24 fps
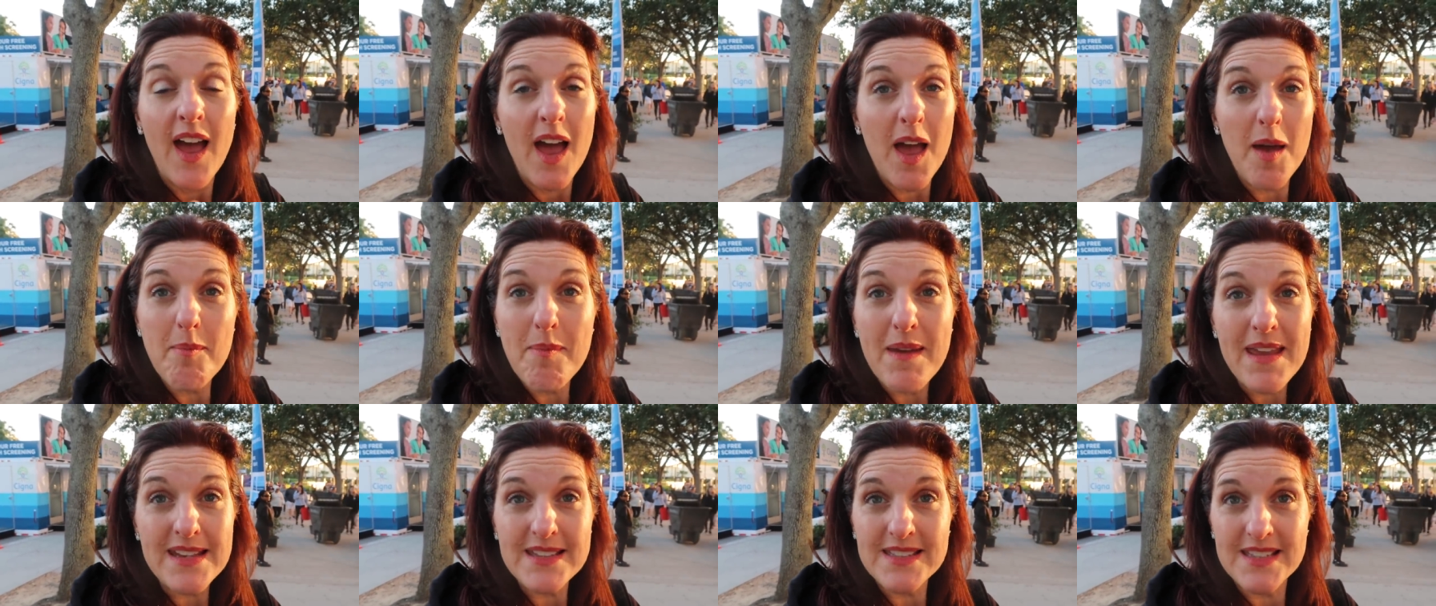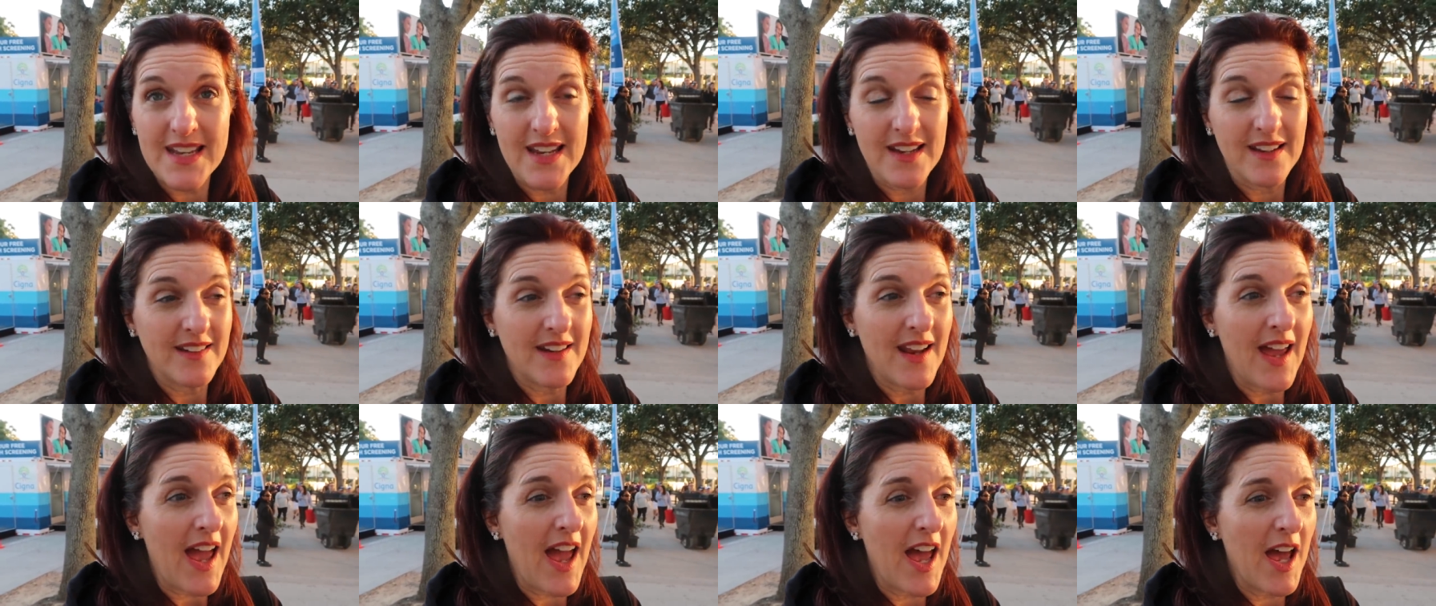Amazing.
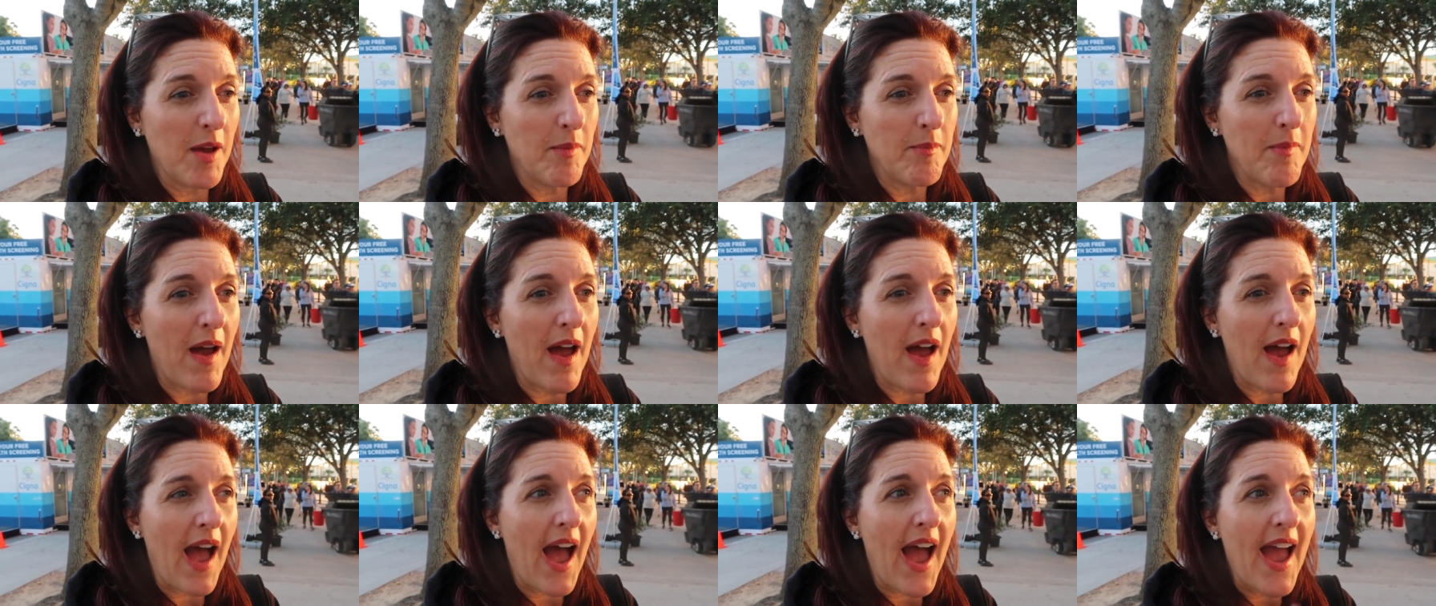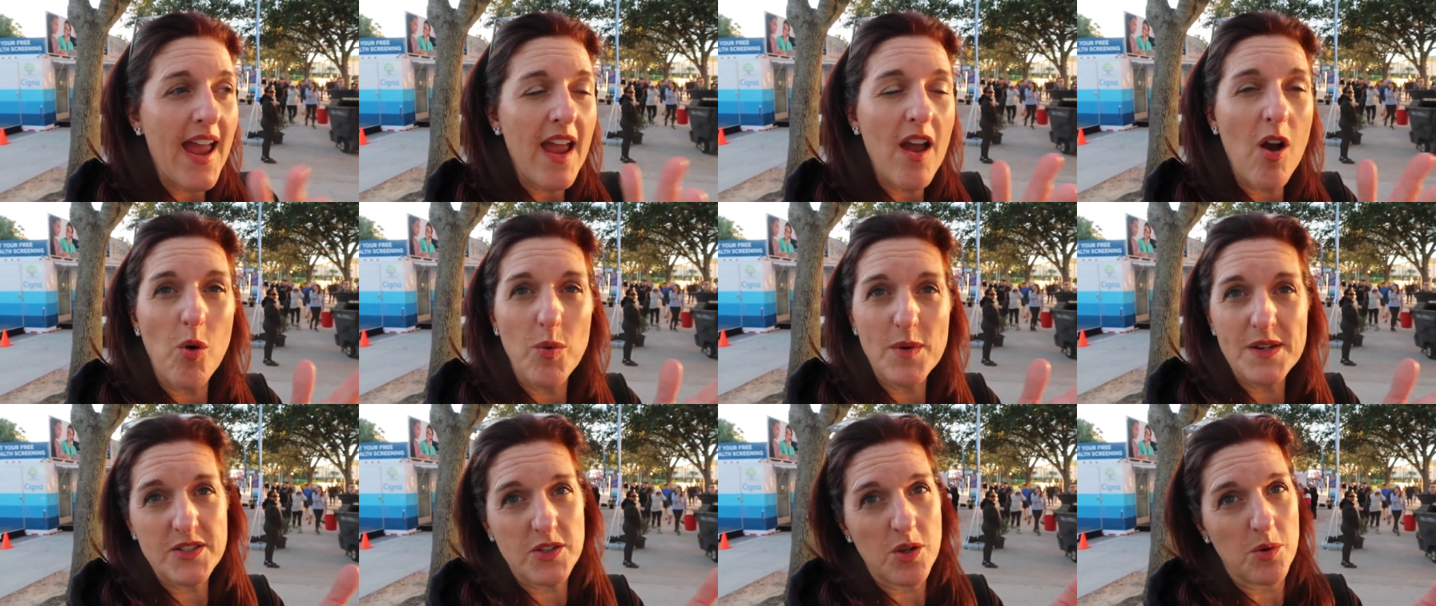I
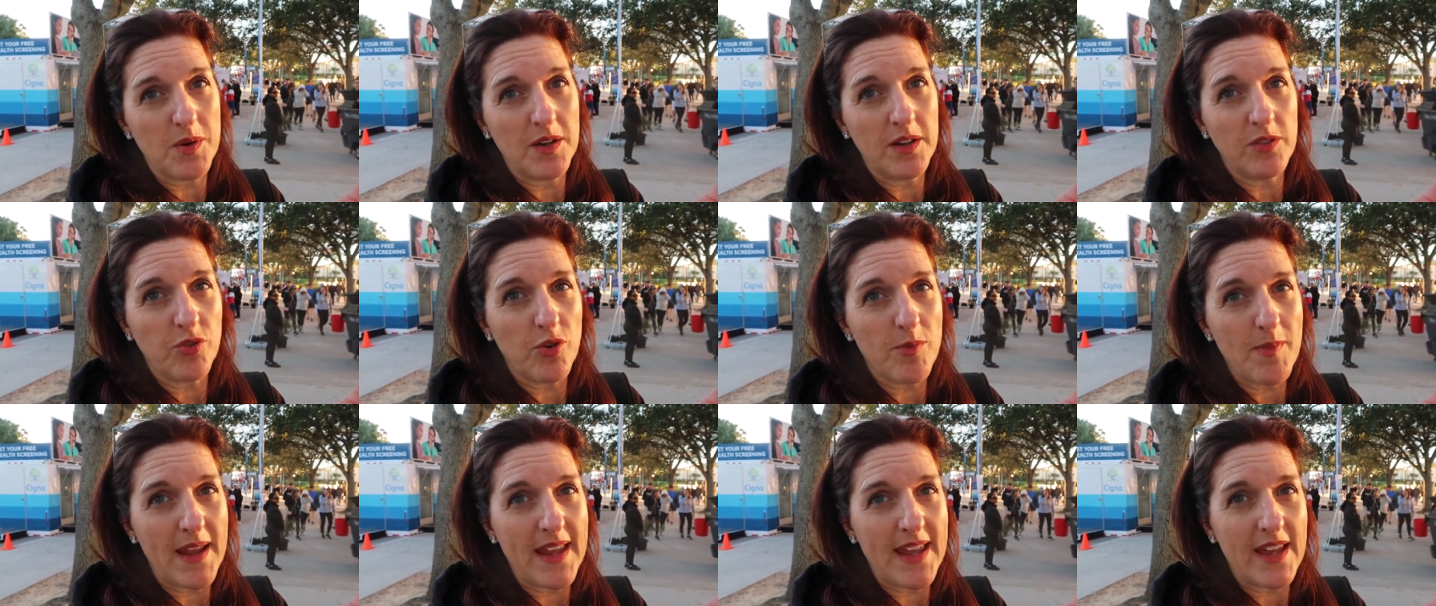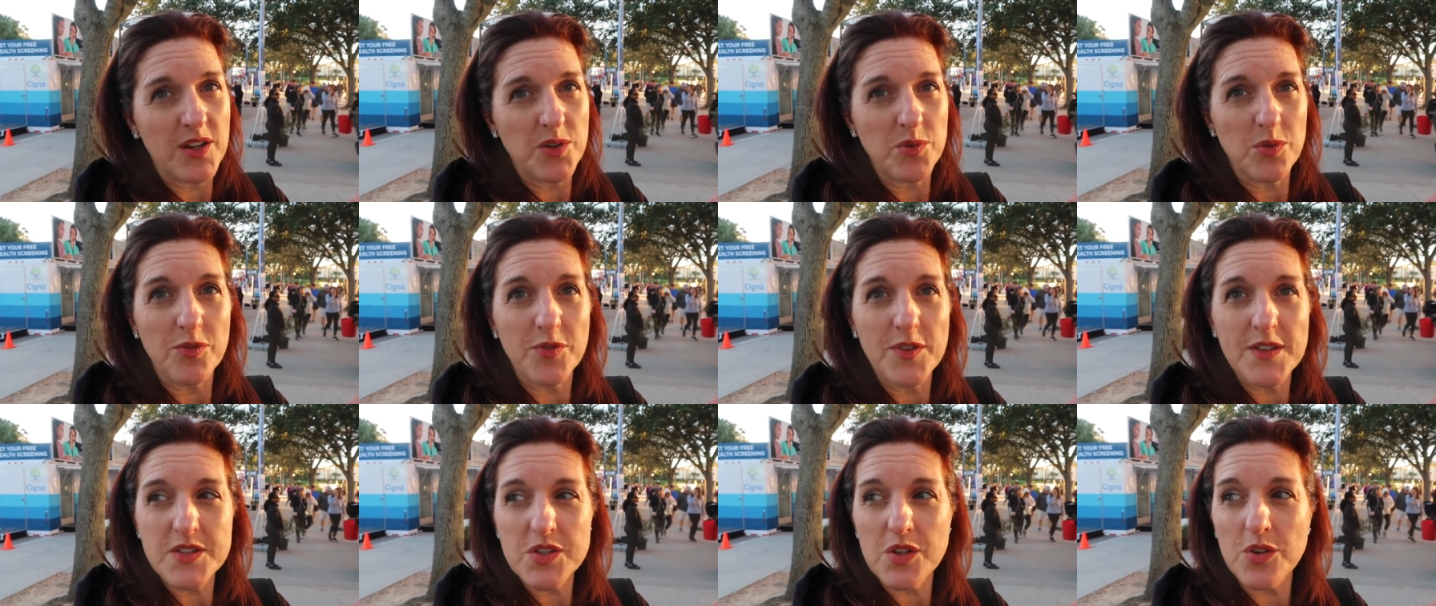always go in for my
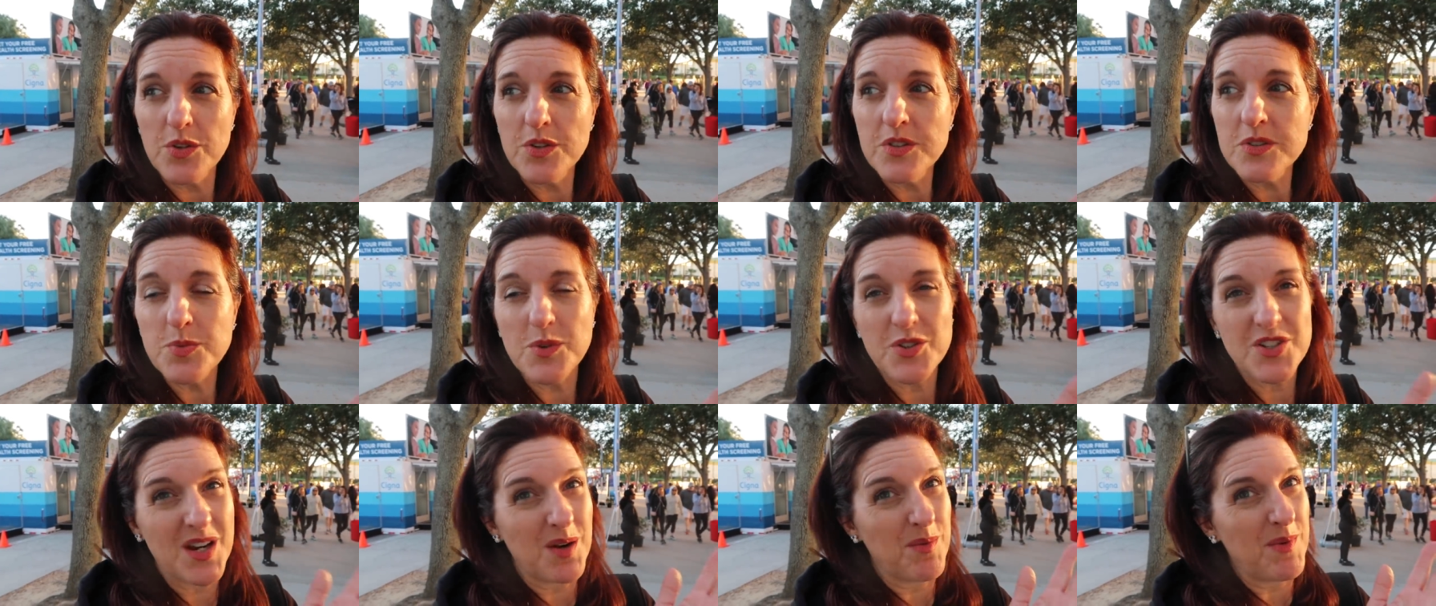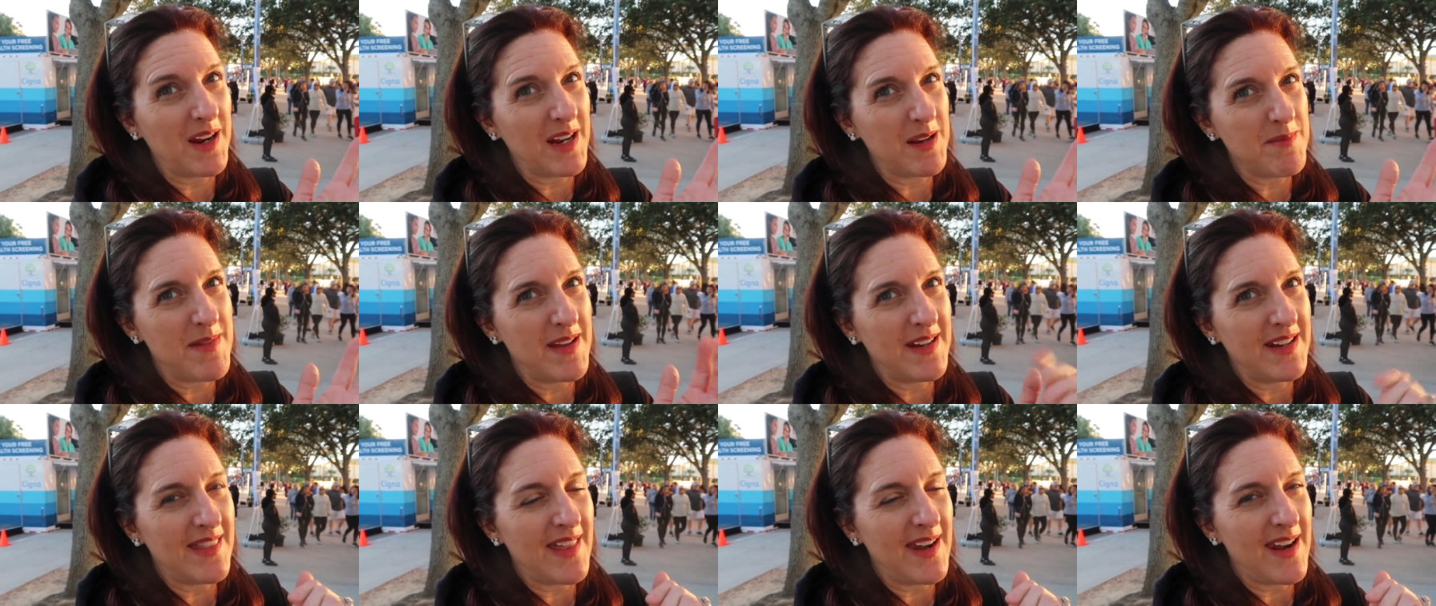annual physicals, which I
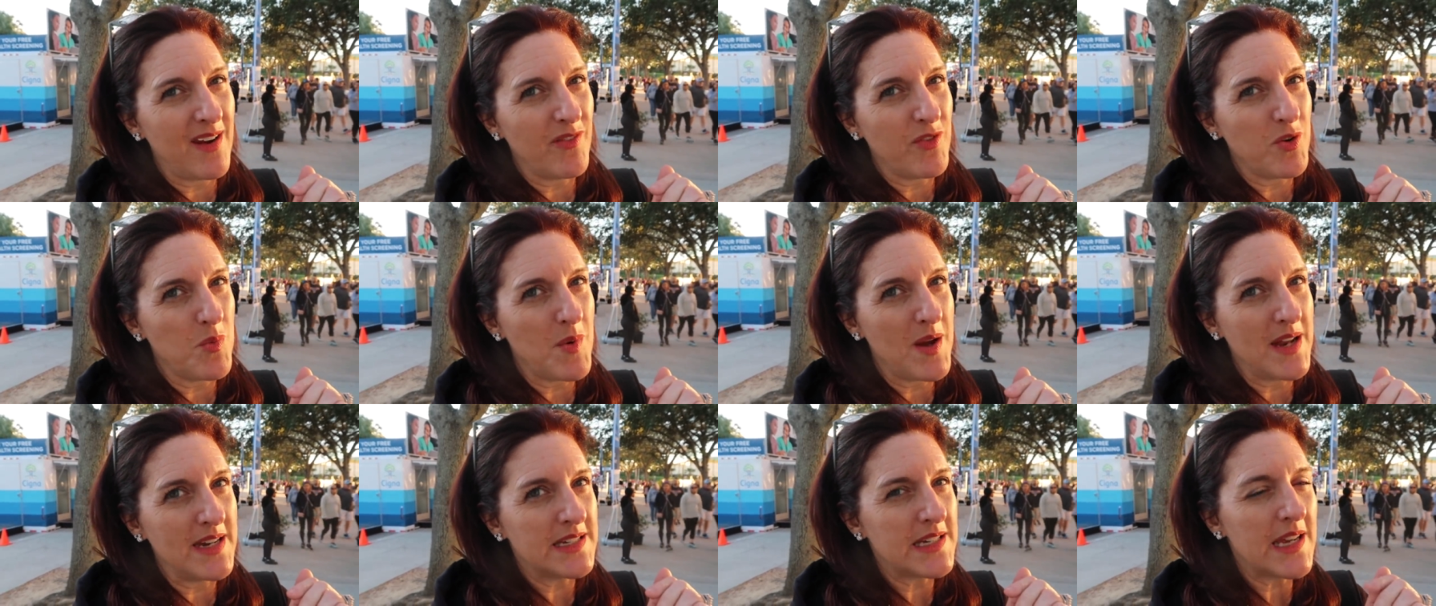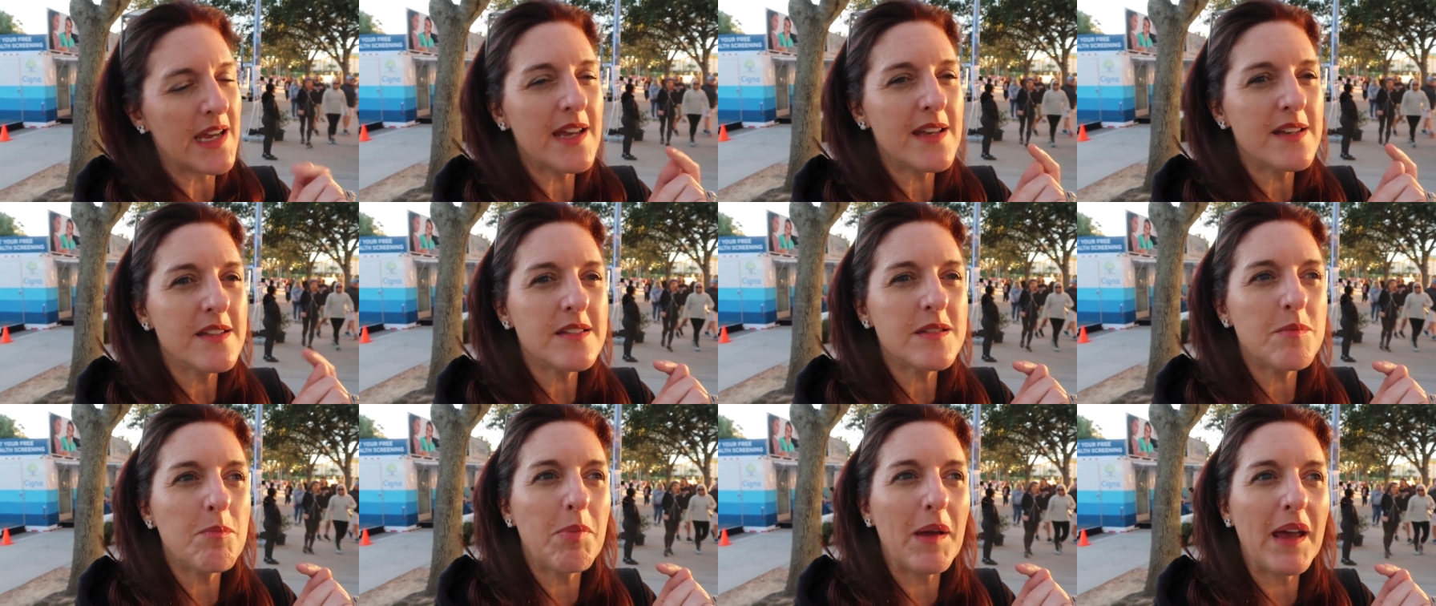recommend that everyone does,